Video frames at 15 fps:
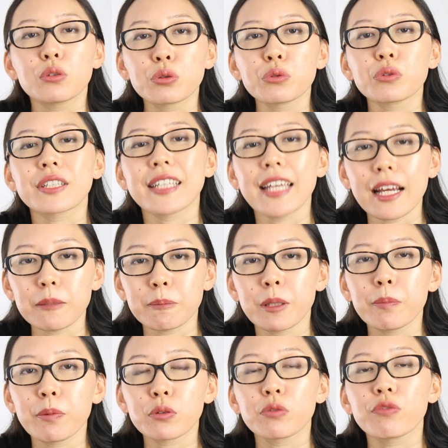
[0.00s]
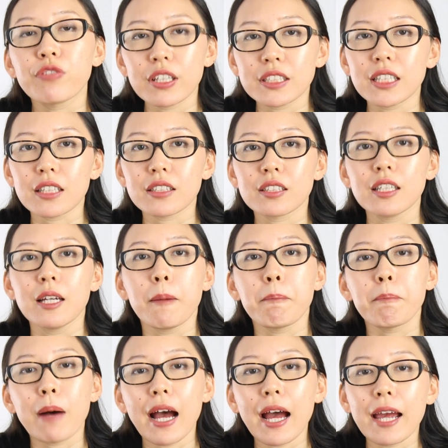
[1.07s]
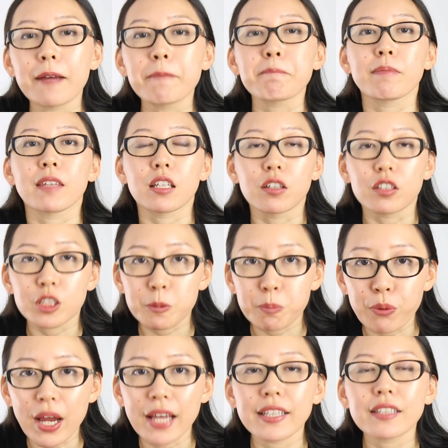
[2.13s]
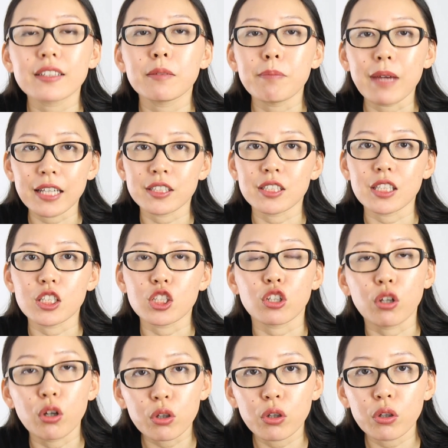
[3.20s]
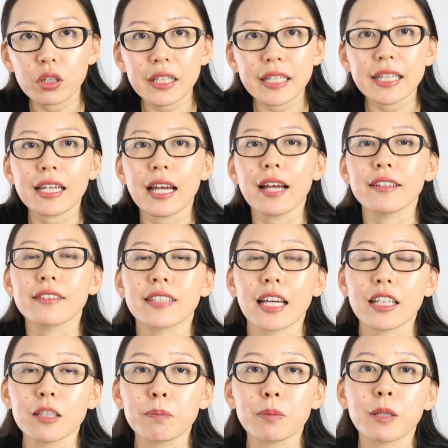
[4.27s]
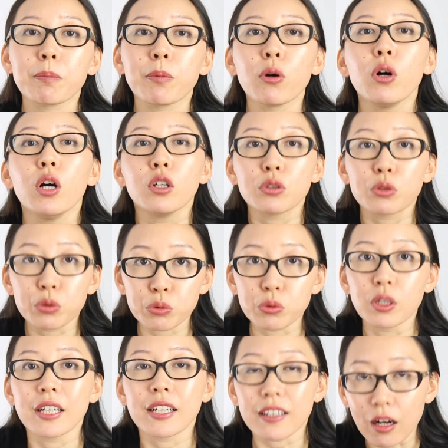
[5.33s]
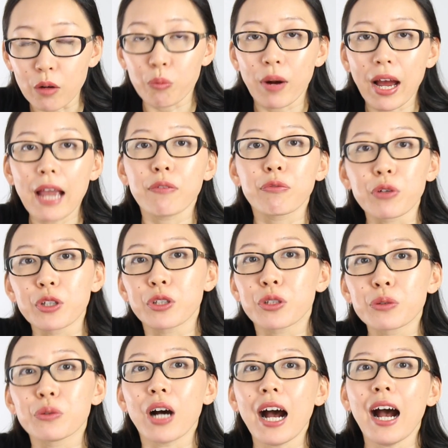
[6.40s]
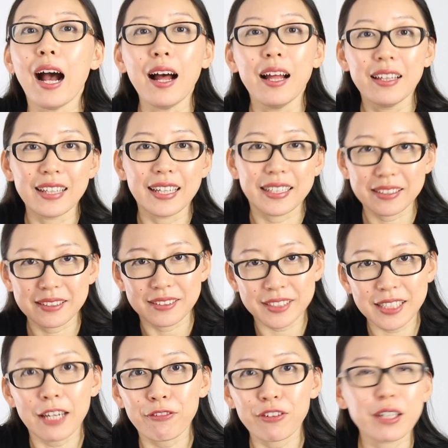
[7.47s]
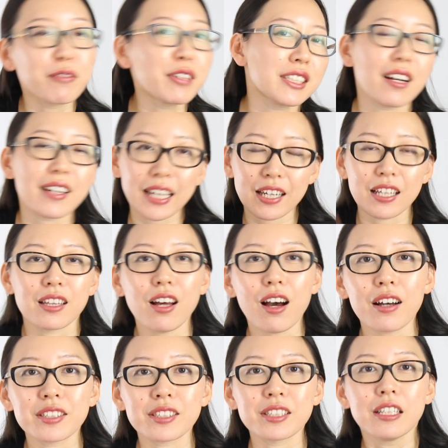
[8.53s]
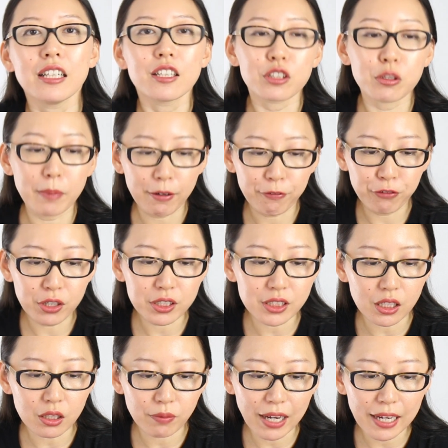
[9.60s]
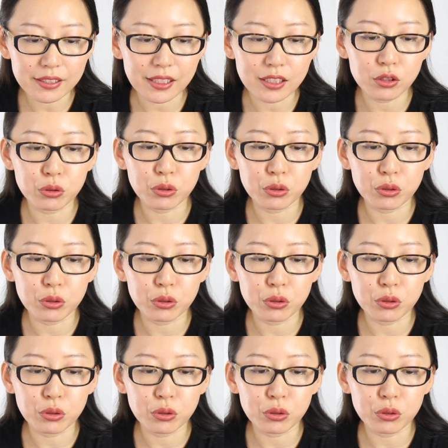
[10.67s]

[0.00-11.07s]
to get people to visit by, you know, spreading the message locally and getting people to arrive where you are like safely without getting lost. So my first advice is